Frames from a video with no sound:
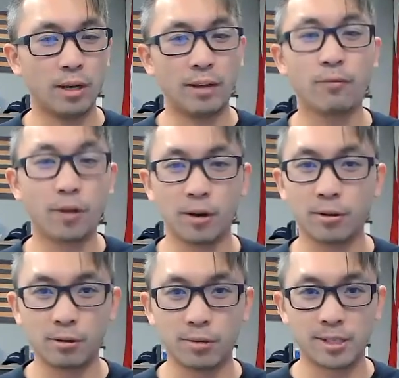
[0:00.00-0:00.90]
if we
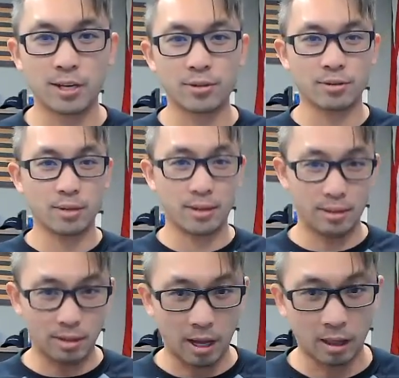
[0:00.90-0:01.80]
go through recession,
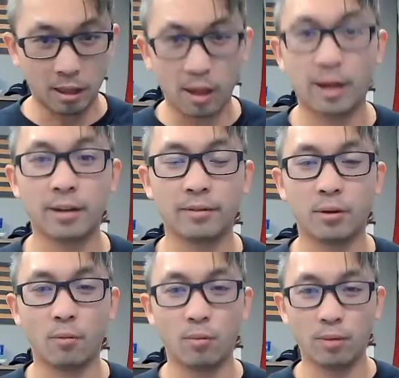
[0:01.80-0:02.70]
a lot of
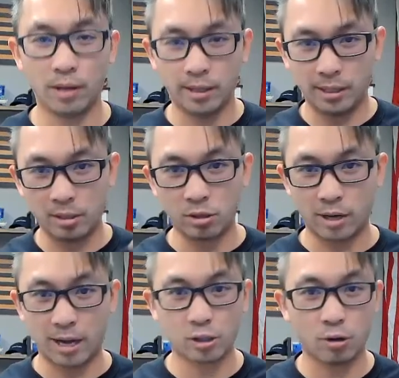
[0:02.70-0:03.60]
the
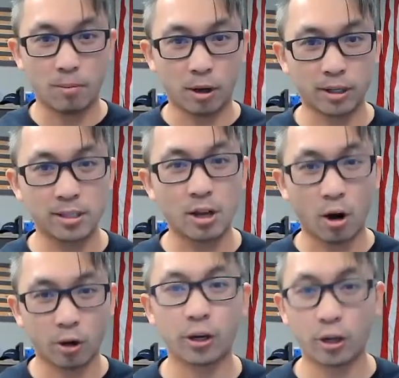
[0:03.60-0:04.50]
international markets
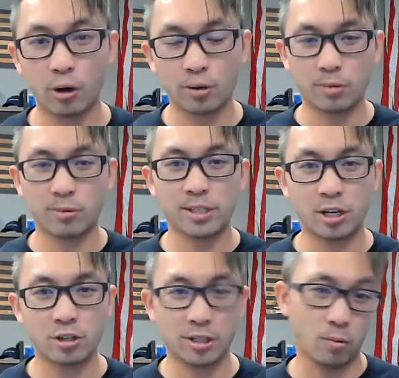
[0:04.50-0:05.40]
are going to go into
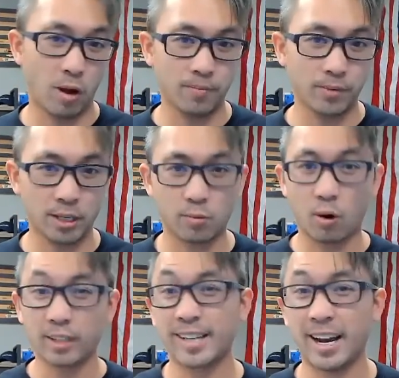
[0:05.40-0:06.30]
recession as well because
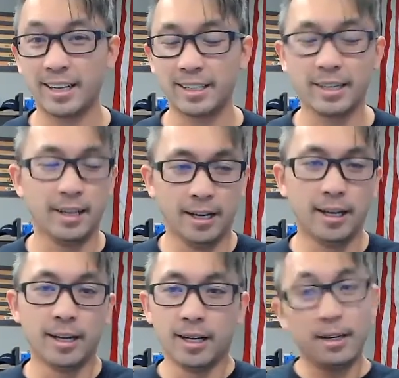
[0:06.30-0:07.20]
we're all tied.
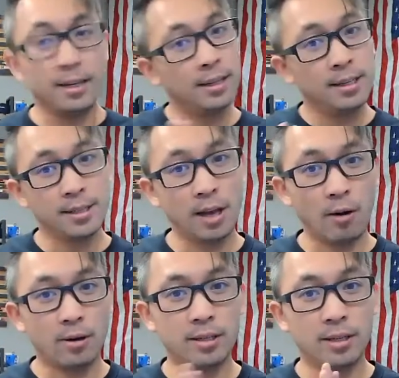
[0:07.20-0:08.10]

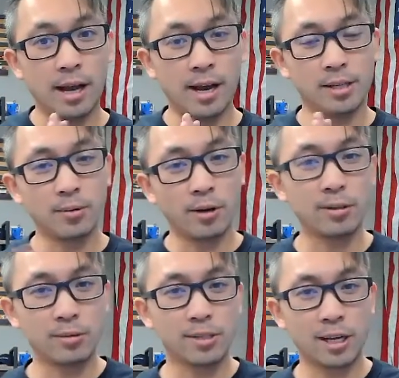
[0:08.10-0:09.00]
So as we go
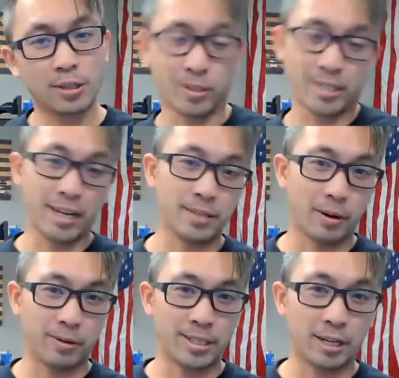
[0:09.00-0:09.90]
into recession, what's nice
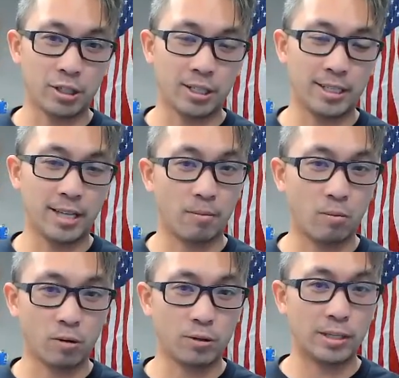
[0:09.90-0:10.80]
about recession is that
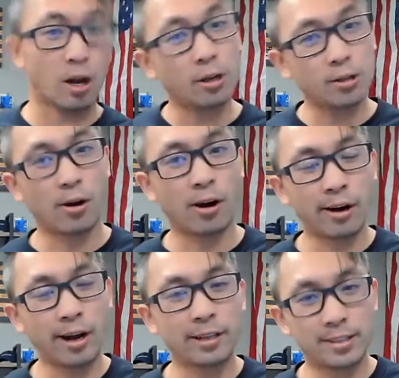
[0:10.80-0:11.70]
mortgage rates also
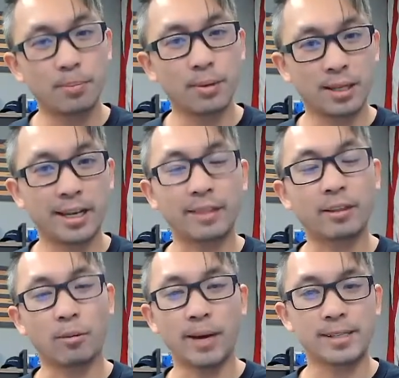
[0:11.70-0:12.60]
are typically at
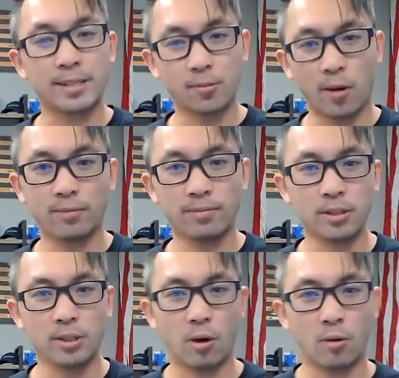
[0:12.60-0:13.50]
their best as well.
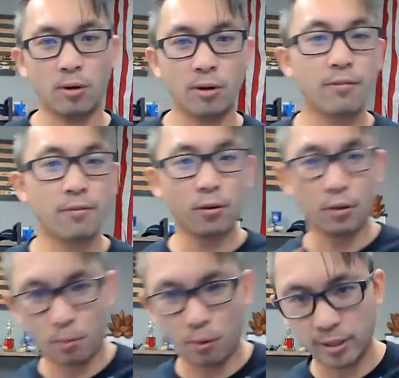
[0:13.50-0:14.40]
So
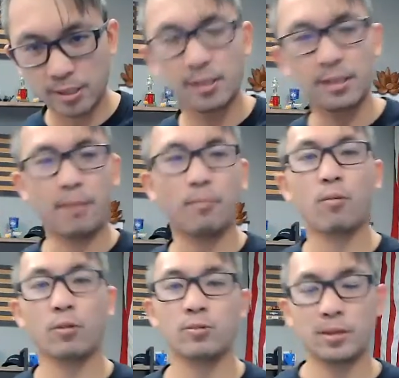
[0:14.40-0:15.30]
further points that
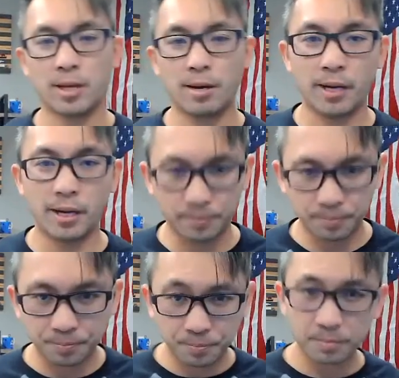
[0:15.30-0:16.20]
mortgage rates come down.
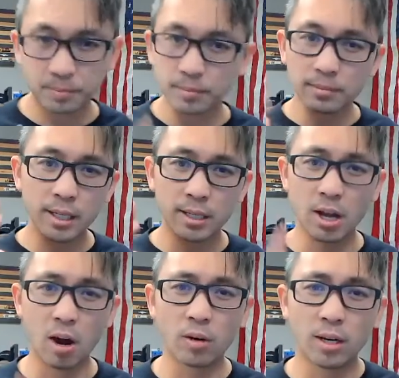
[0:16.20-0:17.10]

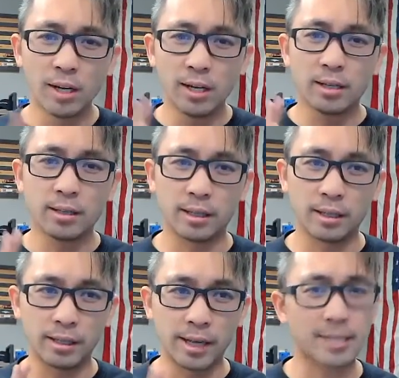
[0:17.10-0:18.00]
So
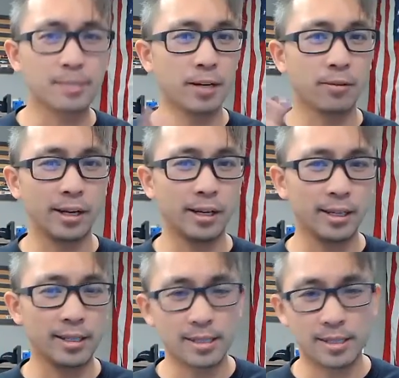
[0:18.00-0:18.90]
the next big
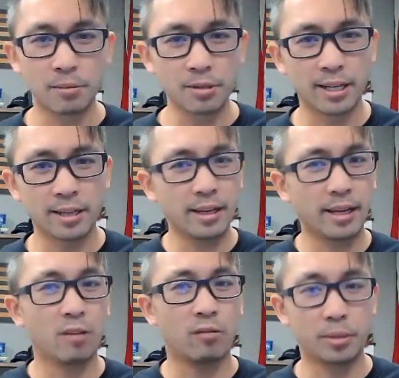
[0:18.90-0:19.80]
reading is December 10th
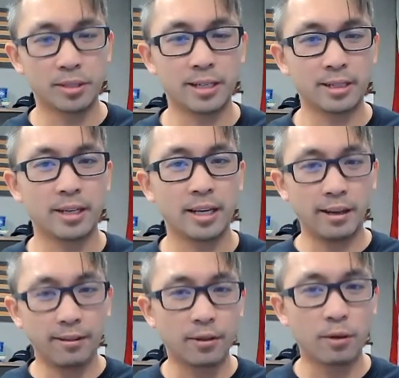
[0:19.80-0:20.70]
and November 10th.
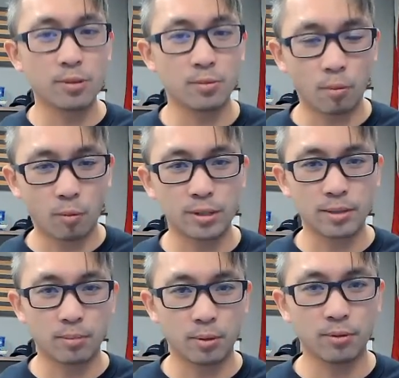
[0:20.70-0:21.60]
If those reports
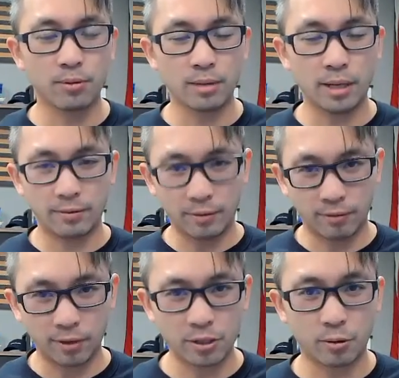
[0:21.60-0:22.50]
improve, if
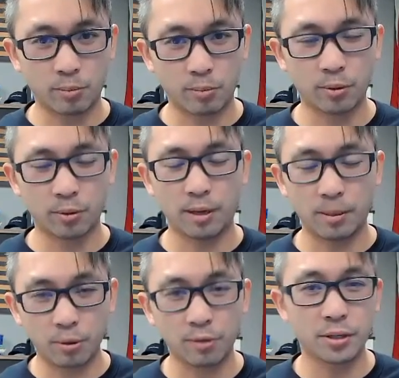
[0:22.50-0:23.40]
inflation
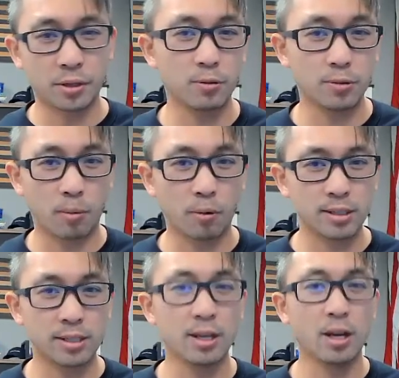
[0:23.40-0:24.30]
improves on those
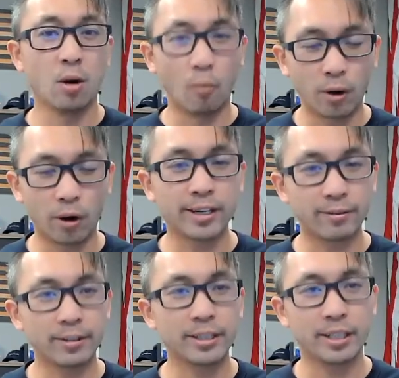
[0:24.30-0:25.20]
reports,
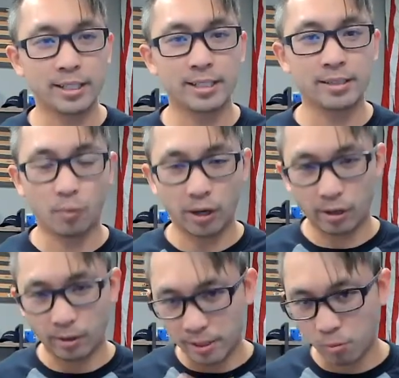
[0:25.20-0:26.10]

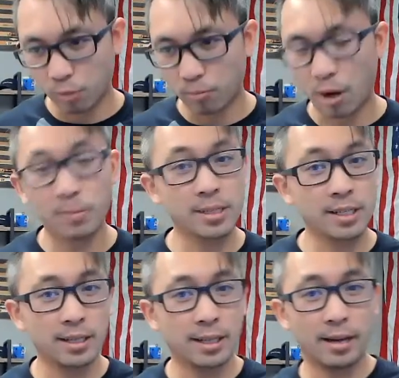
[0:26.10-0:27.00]
it's more
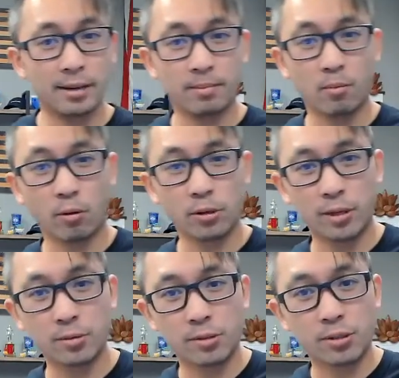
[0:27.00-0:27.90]
promising that mortgage
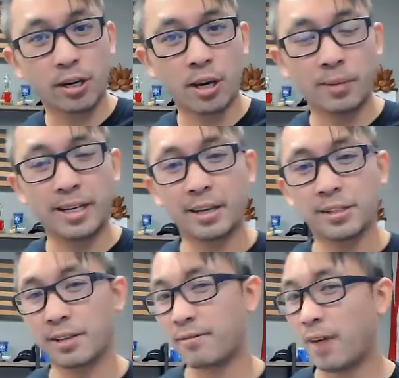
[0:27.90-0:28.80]
rates will start coming down
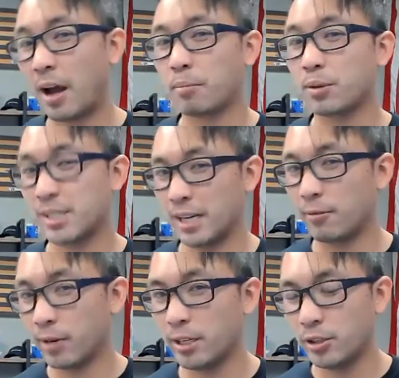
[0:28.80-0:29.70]
to the 5%
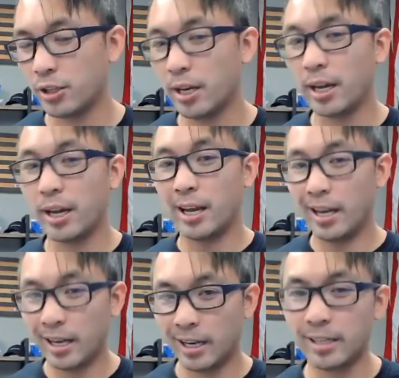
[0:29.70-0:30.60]
range
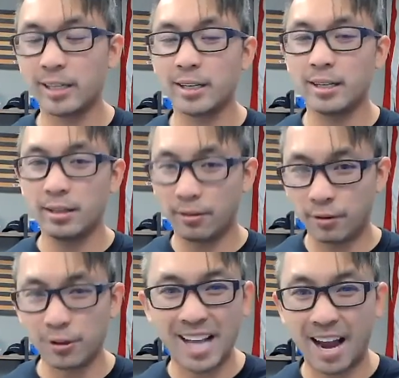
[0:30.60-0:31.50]
in the
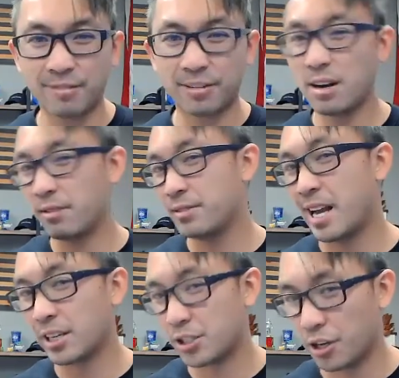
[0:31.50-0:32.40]
first half of
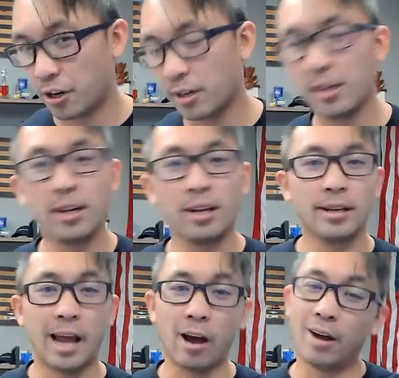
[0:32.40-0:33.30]
next year.
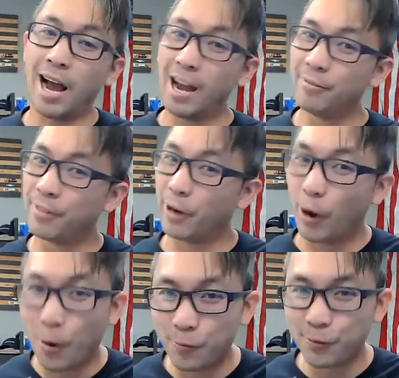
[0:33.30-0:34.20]
Now, I'm
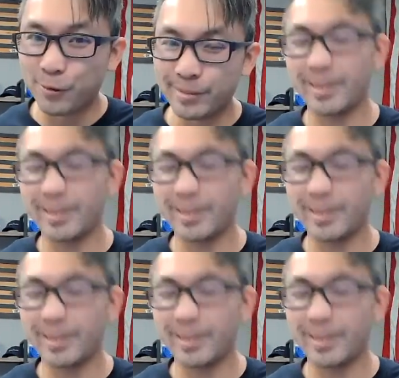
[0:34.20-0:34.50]
very hopeful,